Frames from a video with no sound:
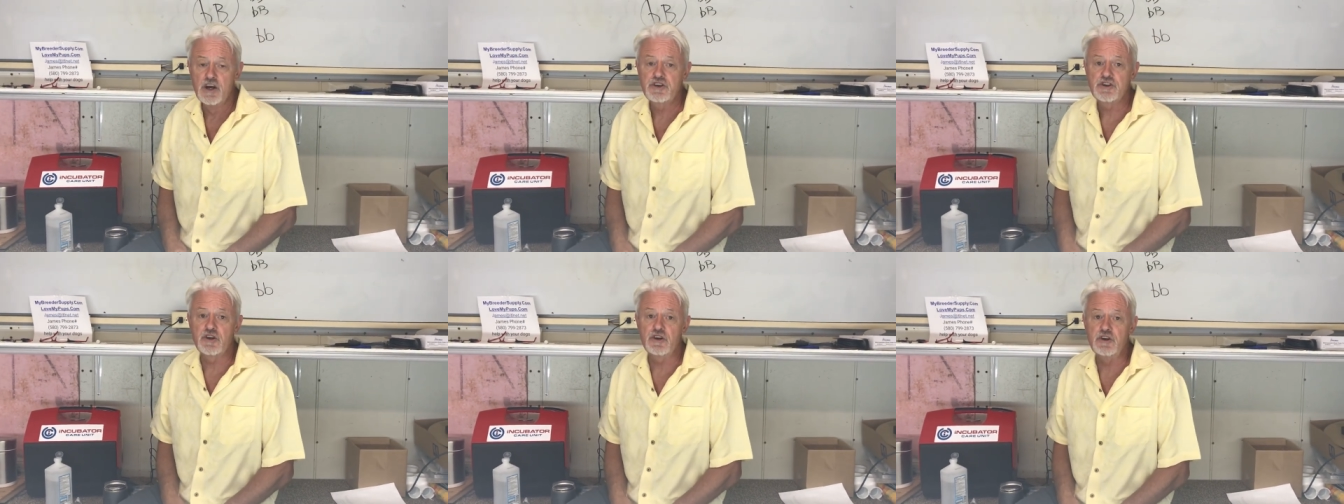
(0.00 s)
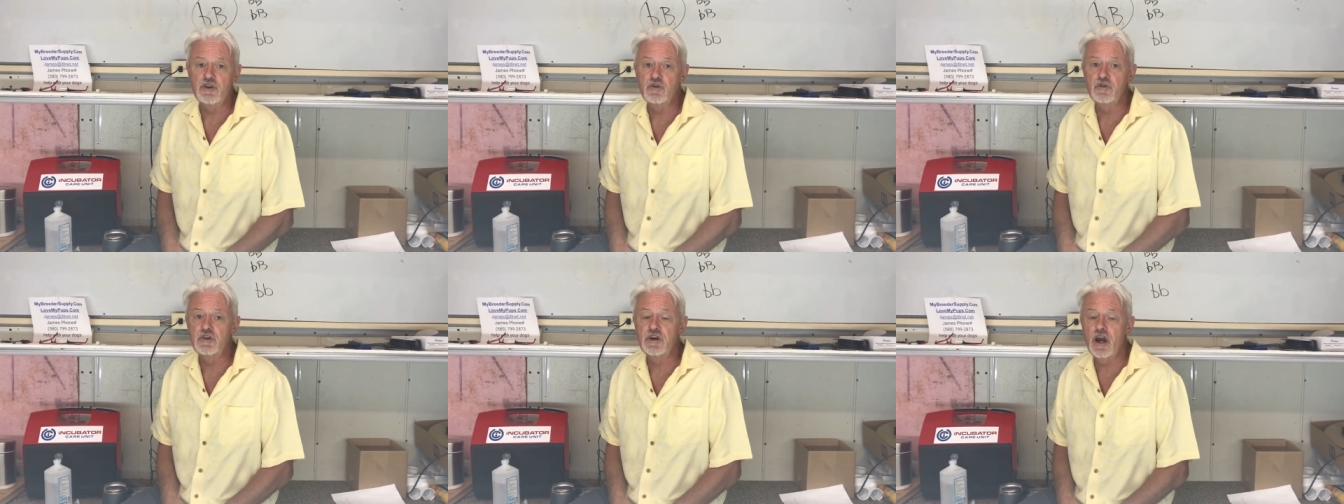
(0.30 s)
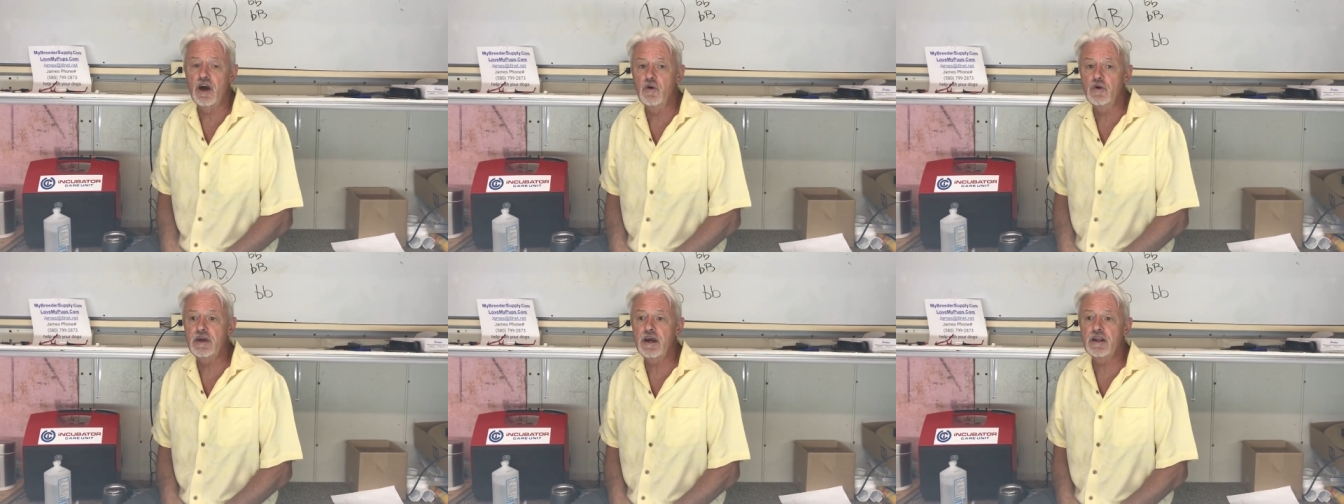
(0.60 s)
So you
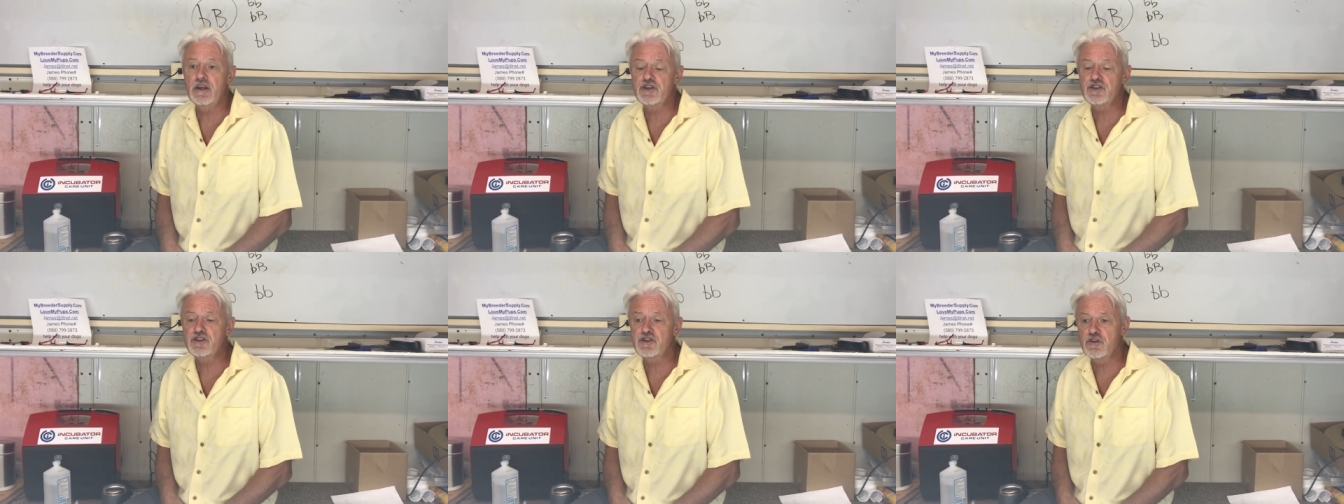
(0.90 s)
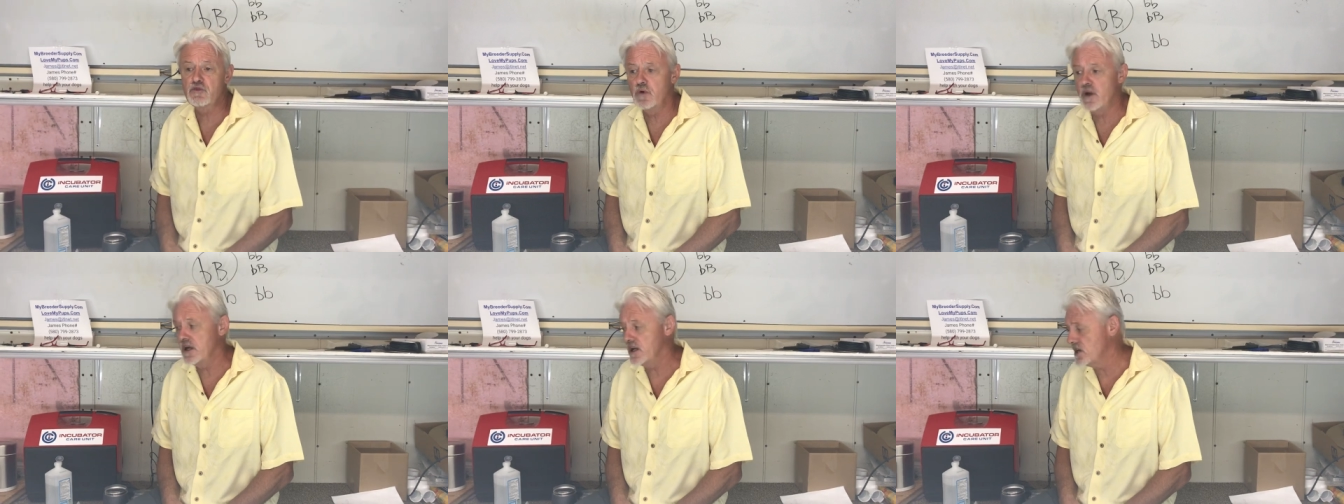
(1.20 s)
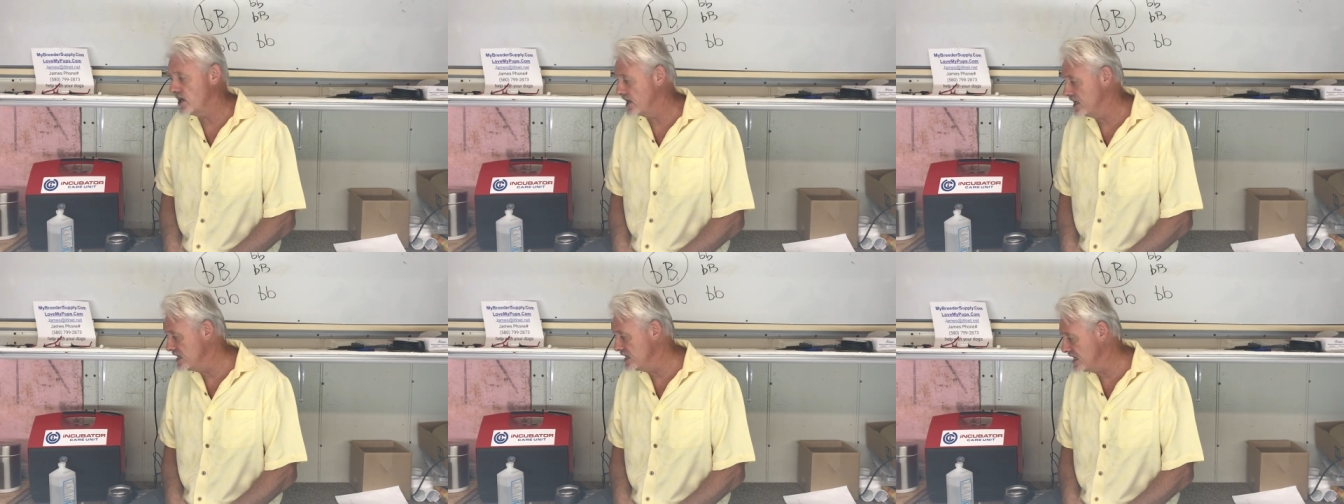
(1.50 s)
go get a
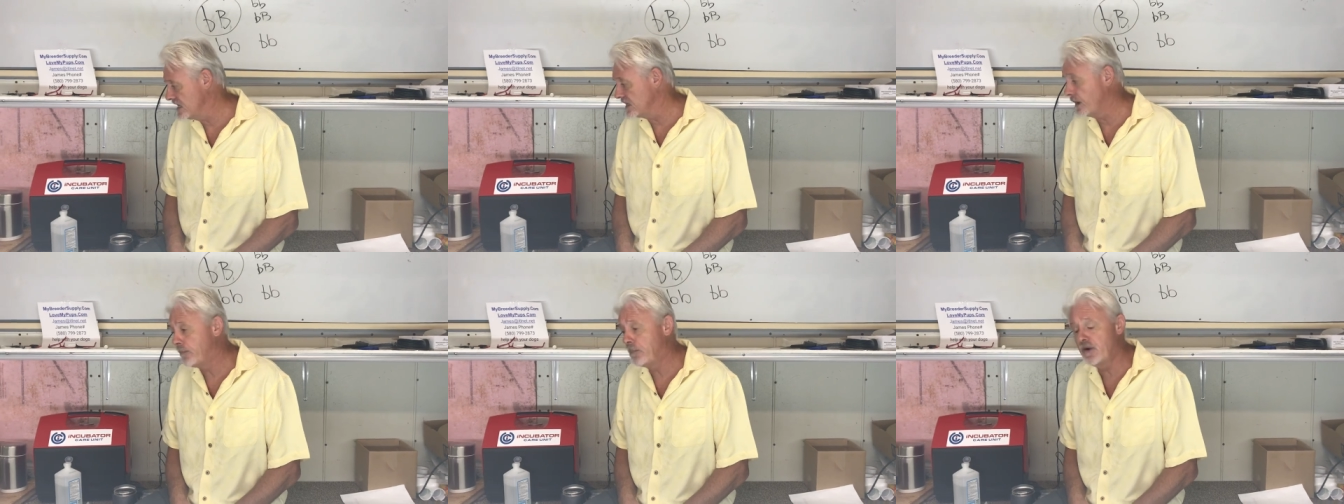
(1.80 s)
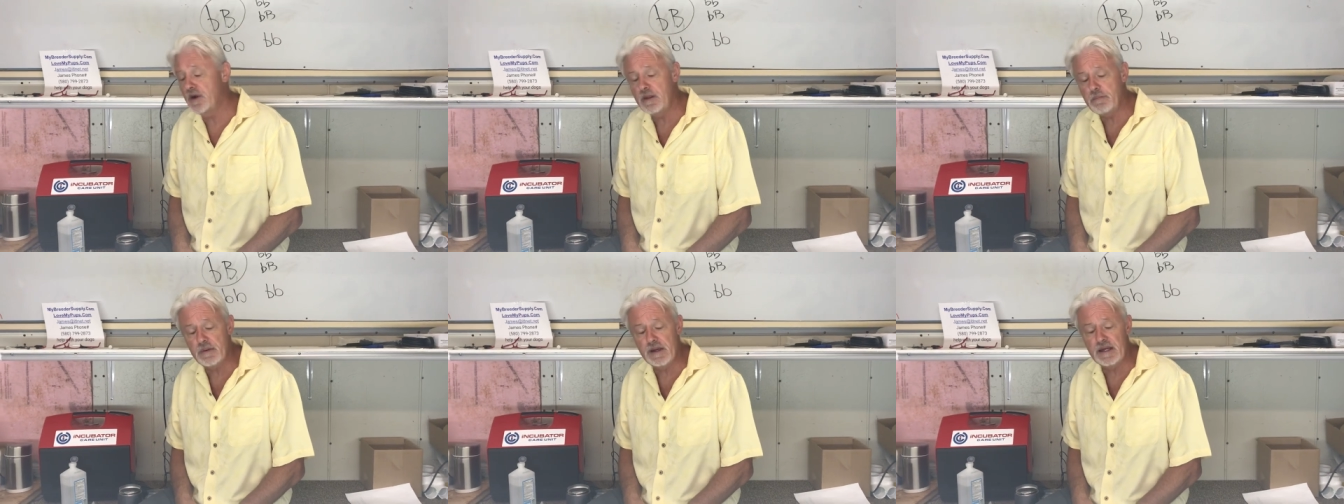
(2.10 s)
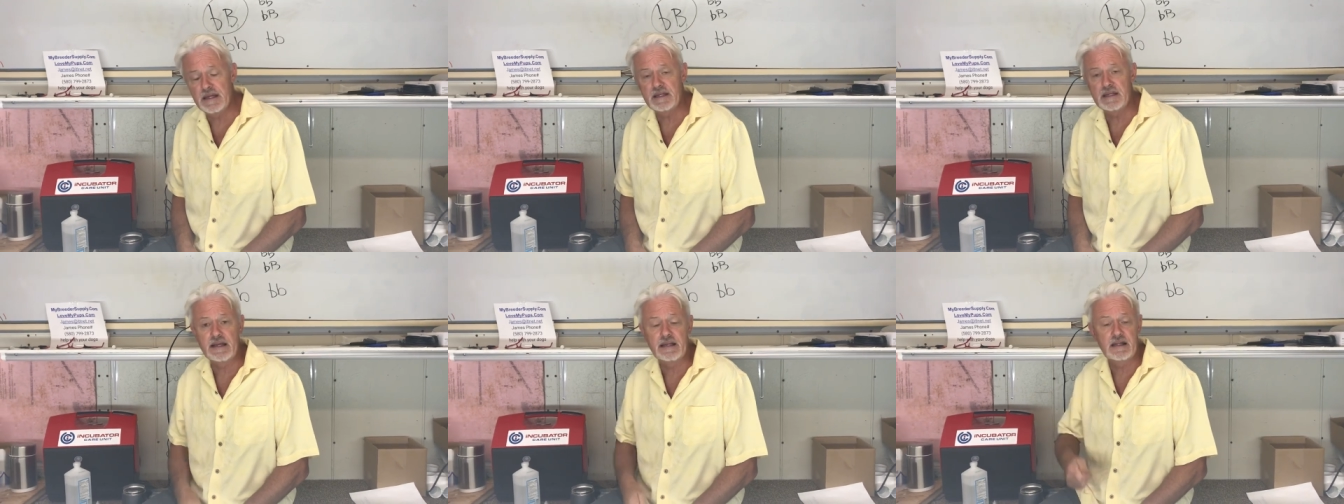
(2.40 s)
syringe, a needle, a pretty
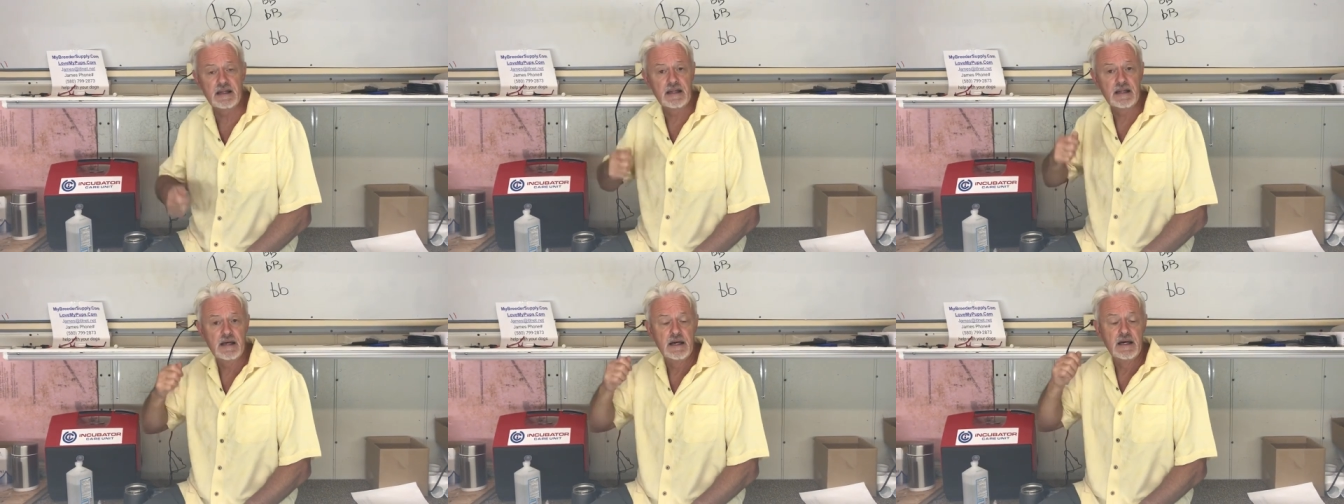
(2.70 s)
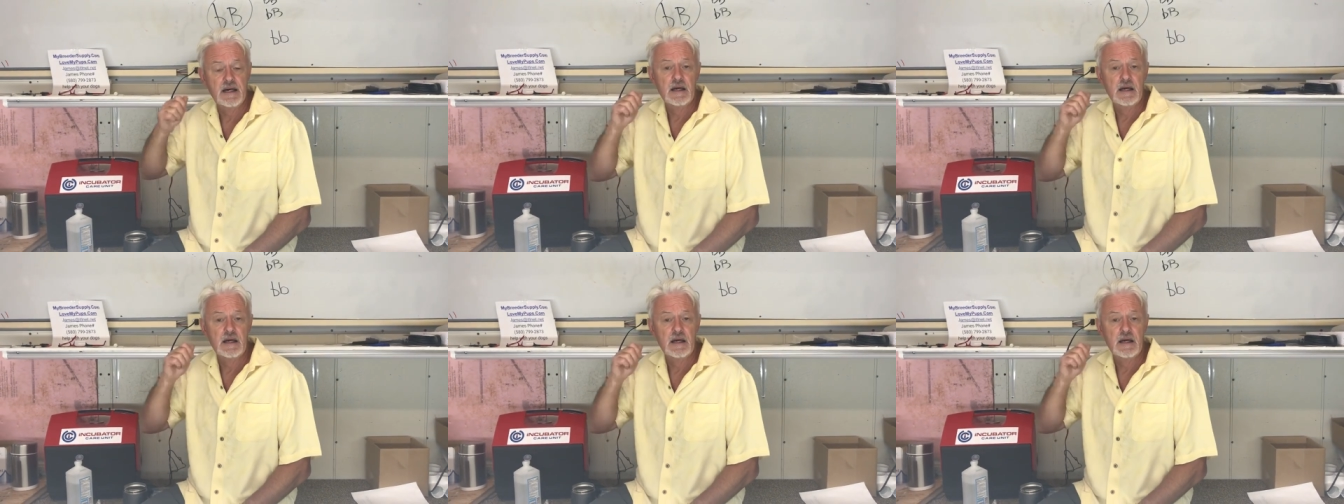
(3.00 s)
big needle.